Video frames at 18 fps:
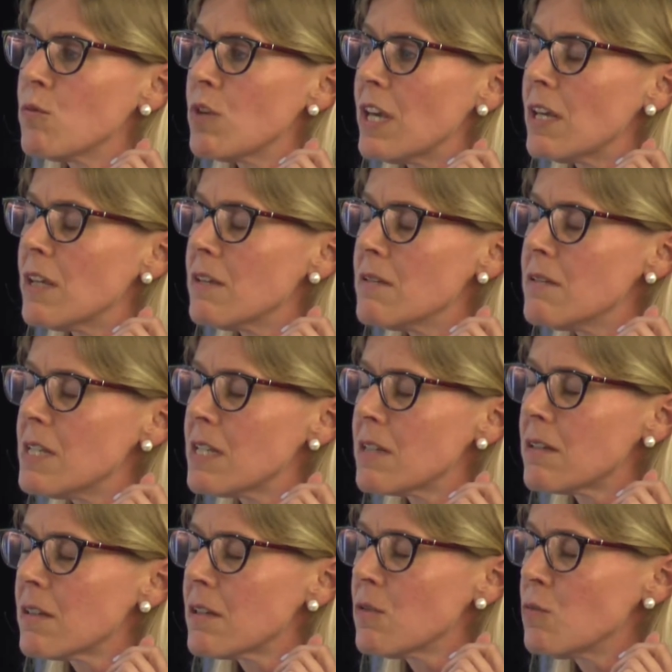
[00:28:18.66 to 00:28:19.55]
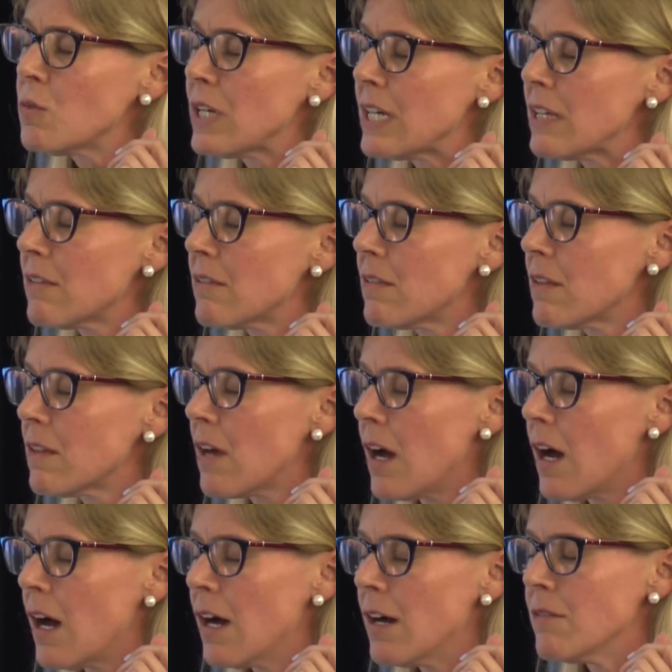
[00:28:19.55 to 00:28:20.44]
In dealing with
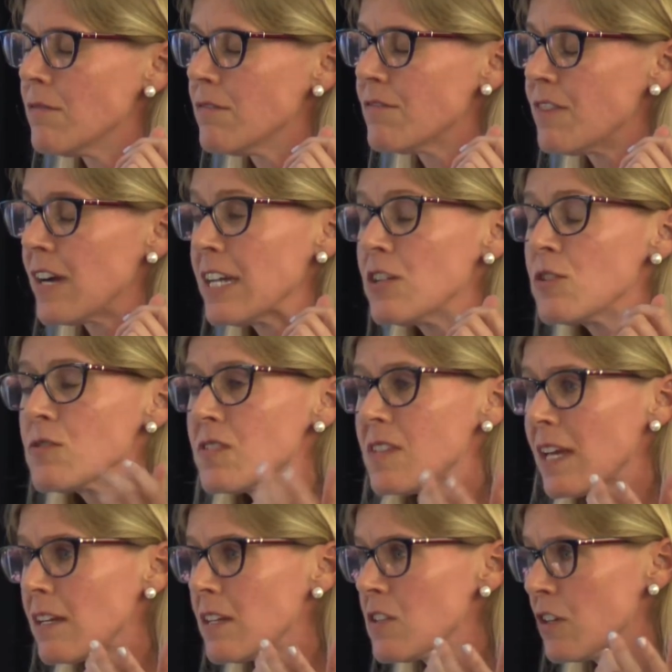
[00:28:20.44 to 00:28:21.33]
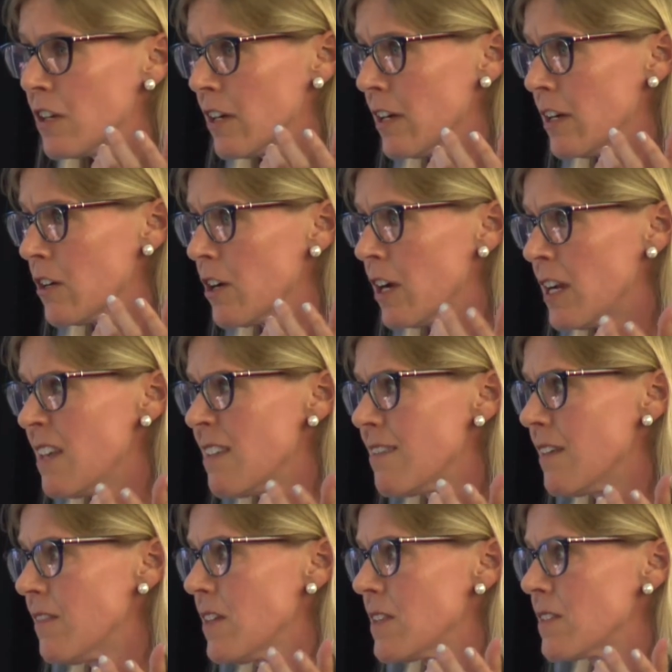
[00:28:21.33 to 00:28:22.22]
phytosanitary or
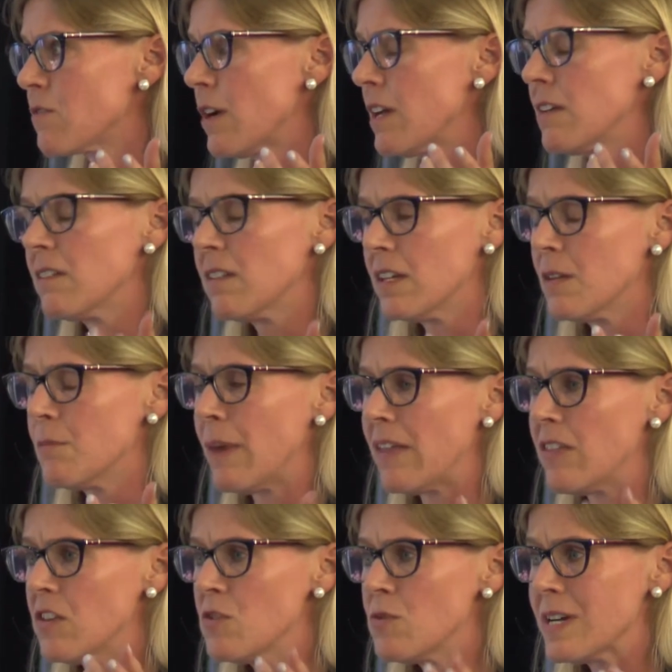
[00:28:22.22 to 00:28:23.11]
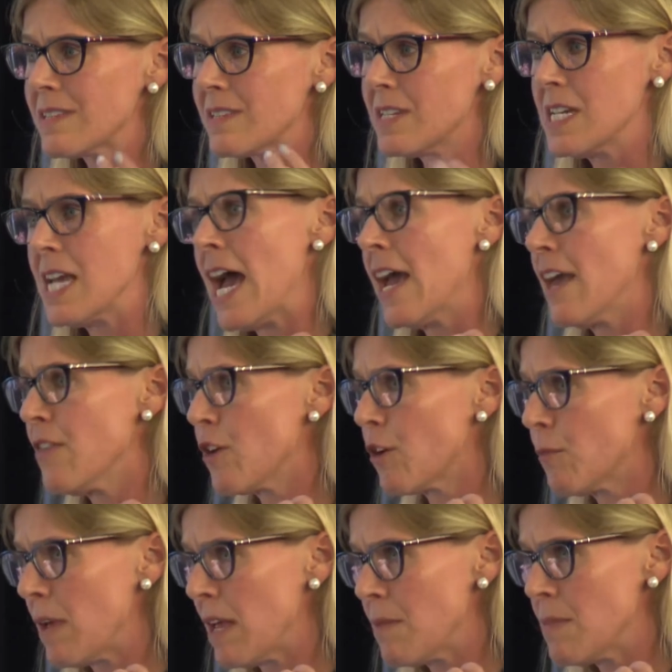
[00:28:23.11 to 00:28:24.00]
anything that's regulated by the USDA,
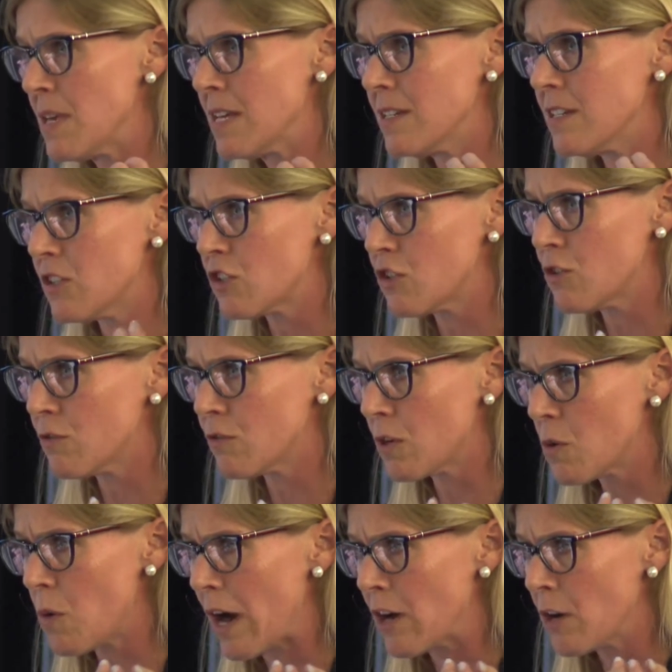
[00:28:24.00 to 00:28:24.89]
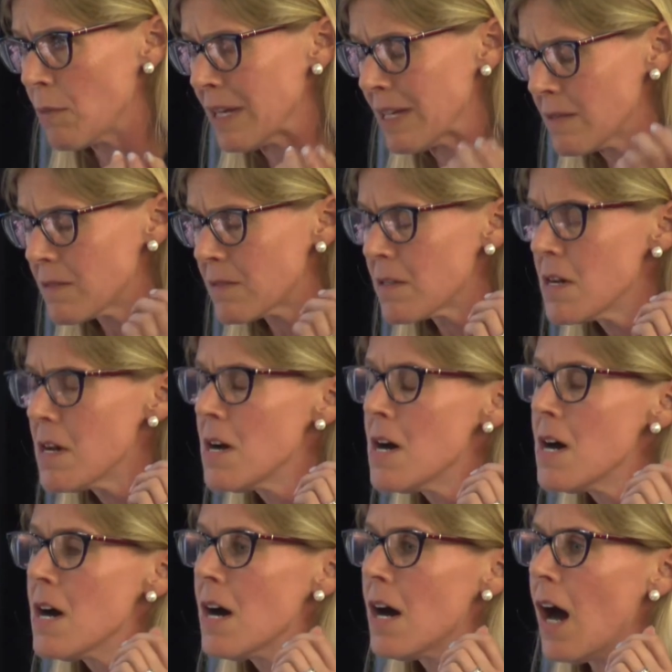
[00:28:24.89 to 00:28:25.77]
there may be additional requirements.
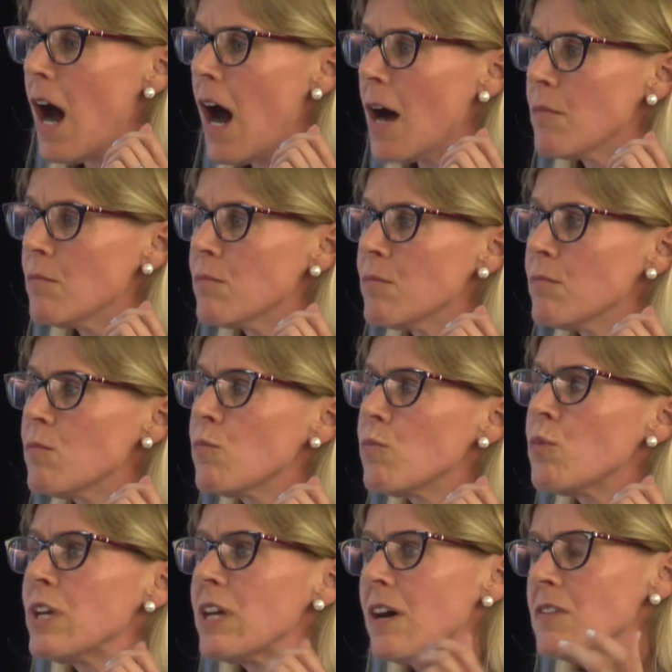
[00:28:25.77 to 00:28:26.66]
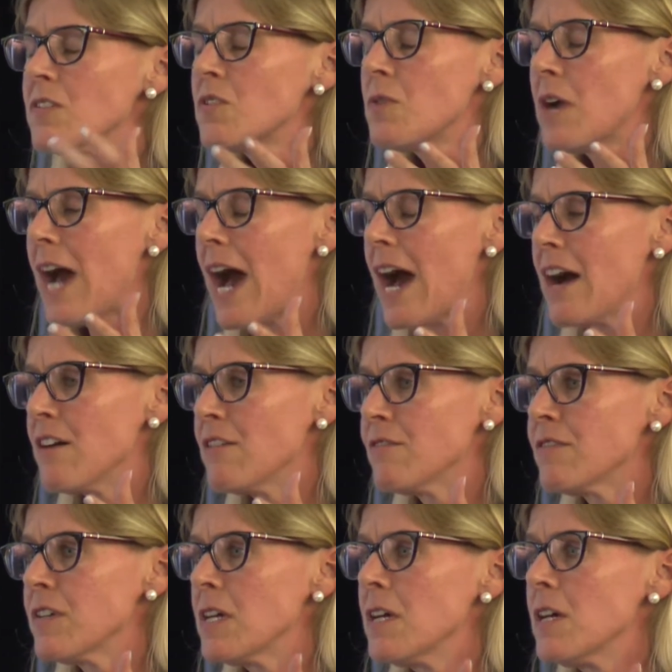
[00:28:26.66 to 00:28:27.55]
We also
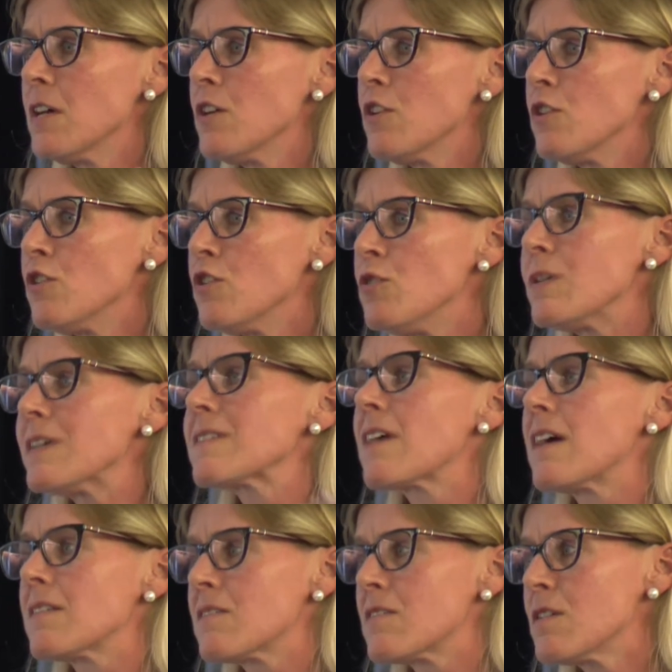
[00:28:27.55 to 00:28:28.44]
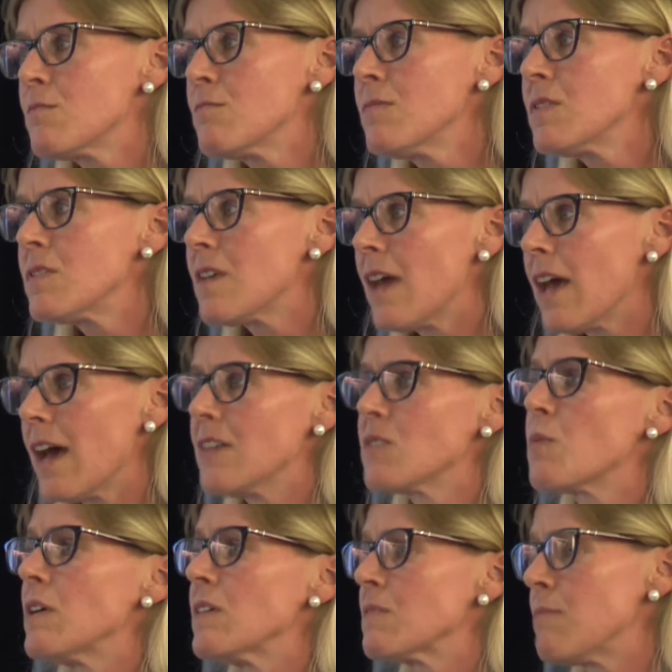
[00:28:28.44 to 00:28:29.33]
have U.S. Customs
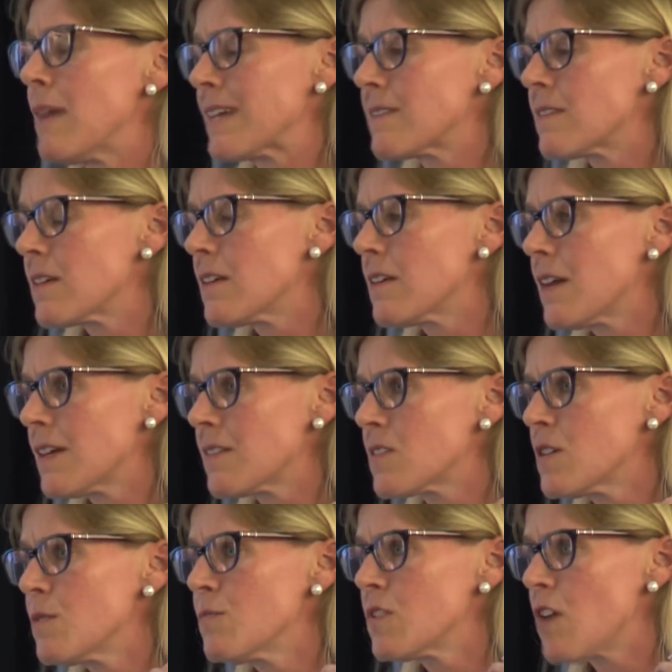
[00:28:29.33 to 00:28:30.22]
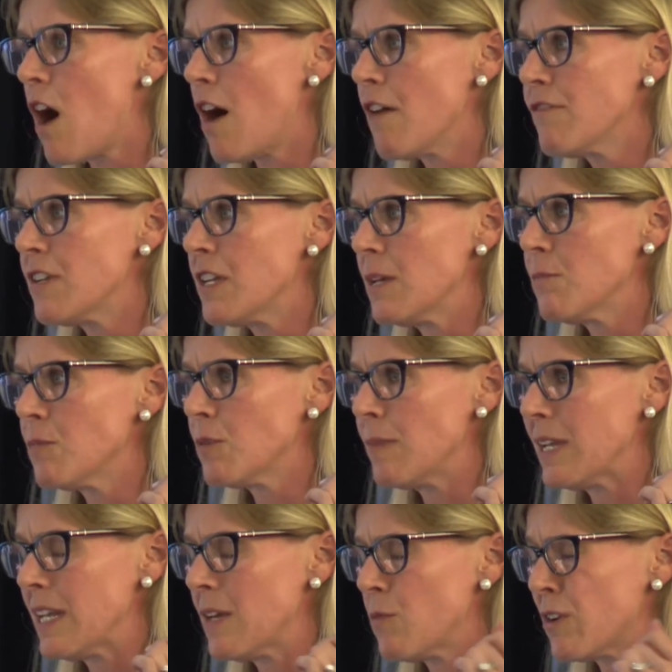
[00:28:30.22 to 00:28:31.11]
as well as Mexican Customs often
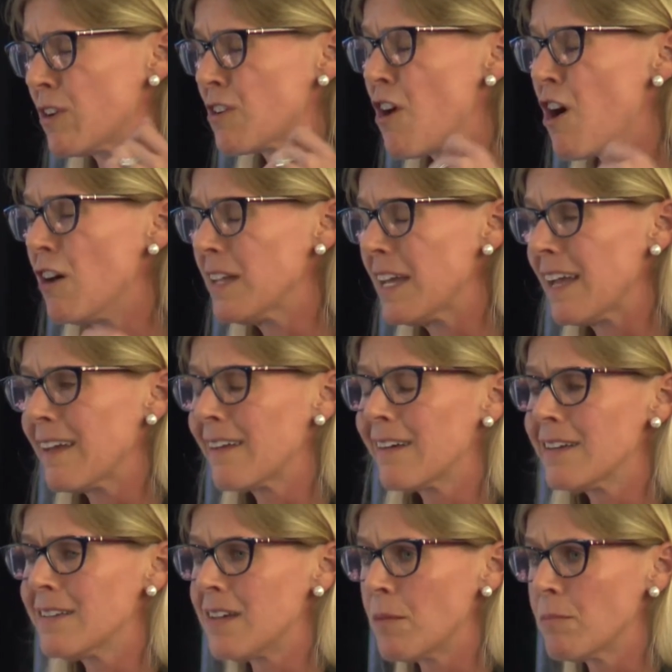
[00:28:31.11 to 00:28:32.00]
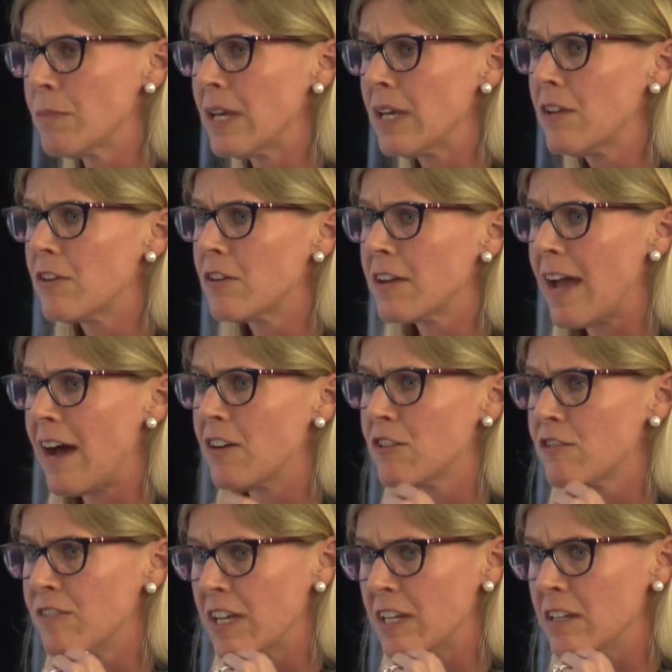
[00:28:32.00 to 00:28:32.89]
implementing what are called anti-dumping or
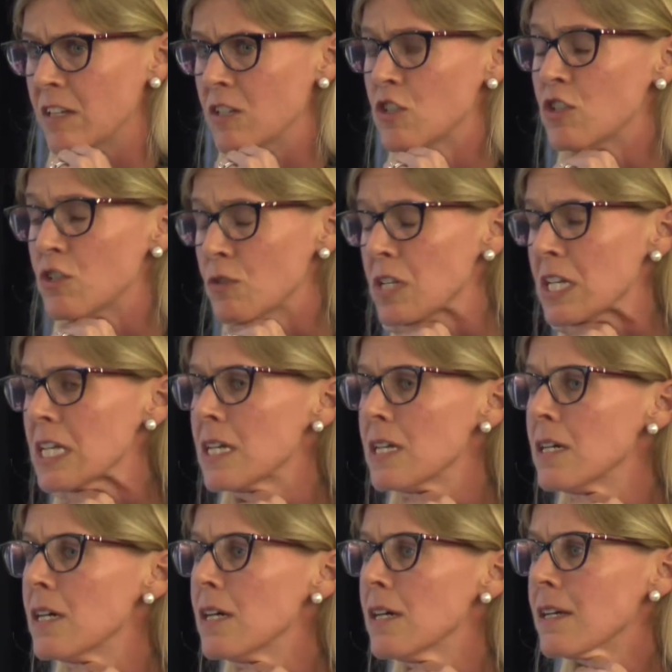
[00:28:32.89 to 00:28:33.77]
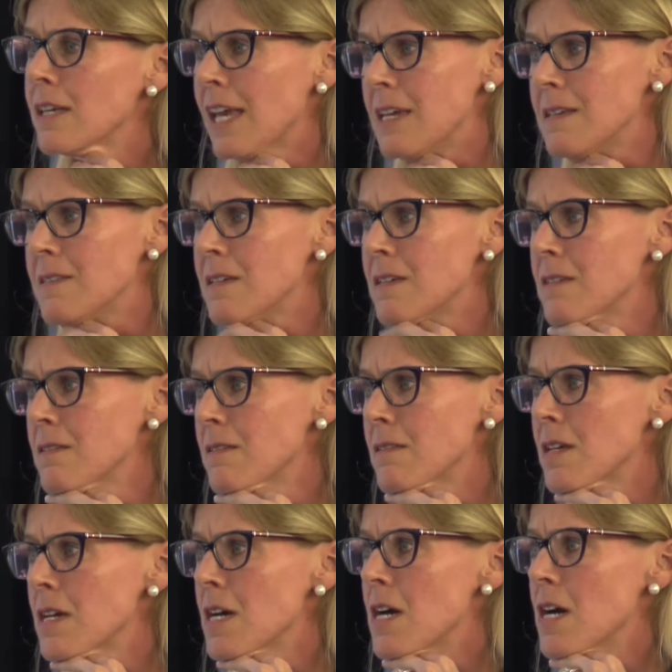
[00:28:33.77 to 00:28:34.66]
countervailing duty
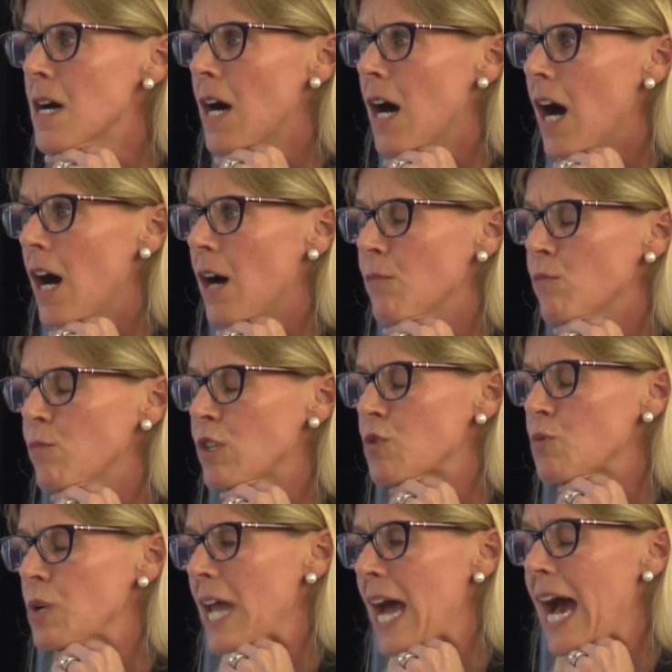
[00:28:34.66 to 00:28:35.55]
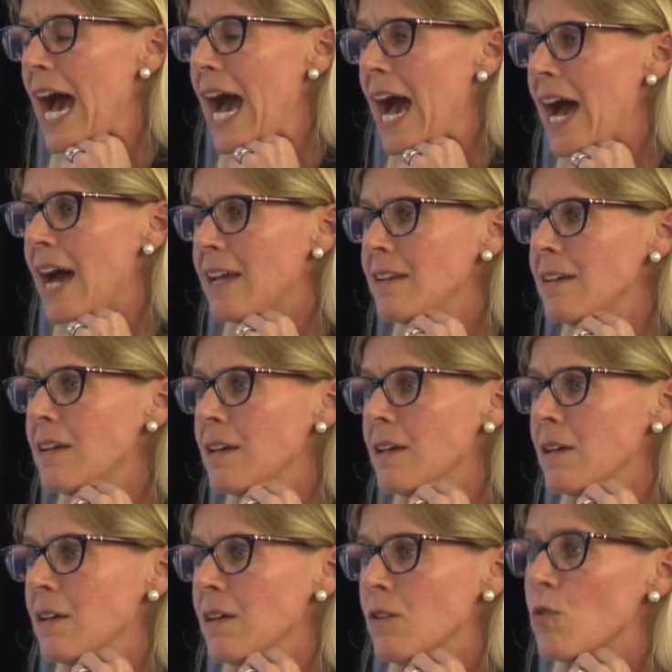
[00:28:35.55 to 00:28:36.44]
cases, which would add
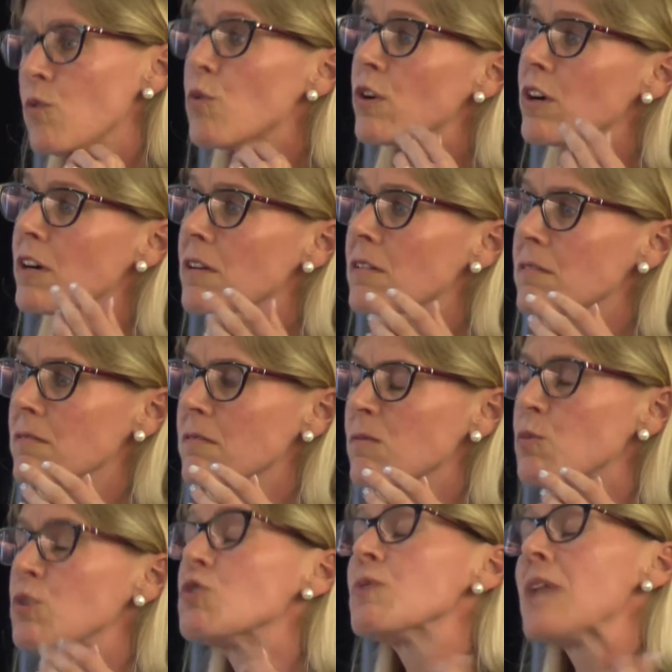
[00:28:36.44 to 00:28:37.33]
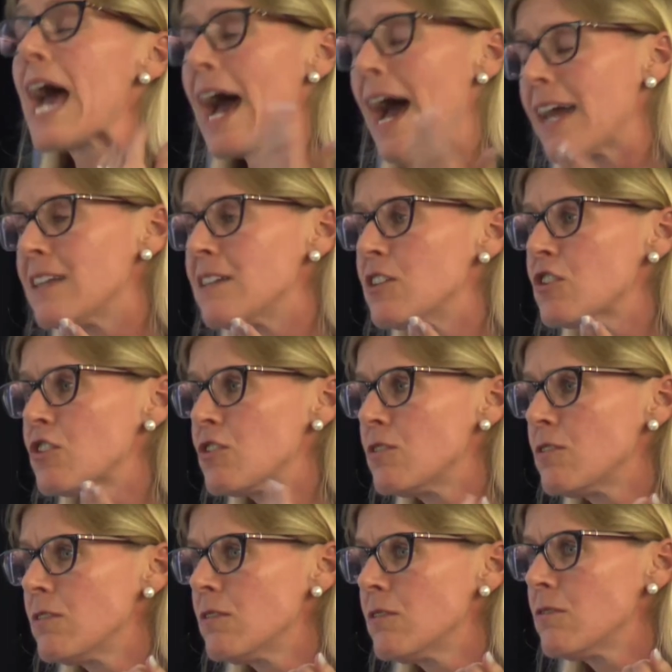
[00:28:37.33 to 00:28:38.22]

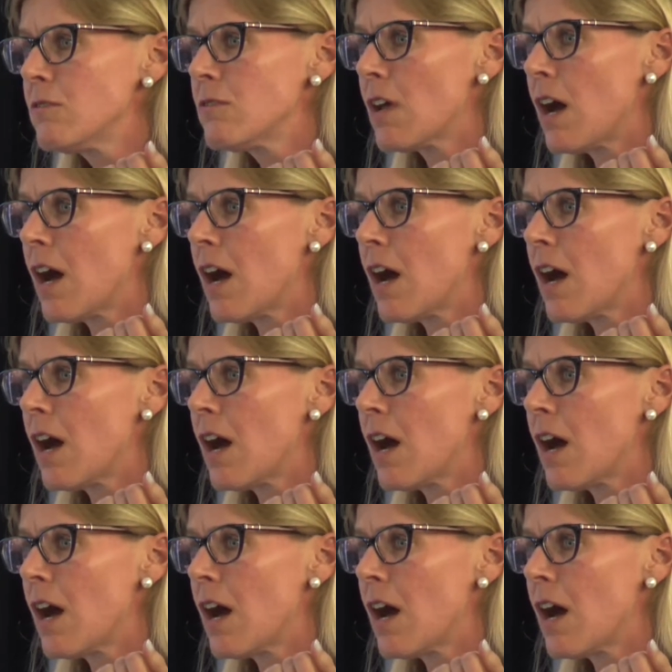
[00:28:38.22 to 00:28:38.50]
additional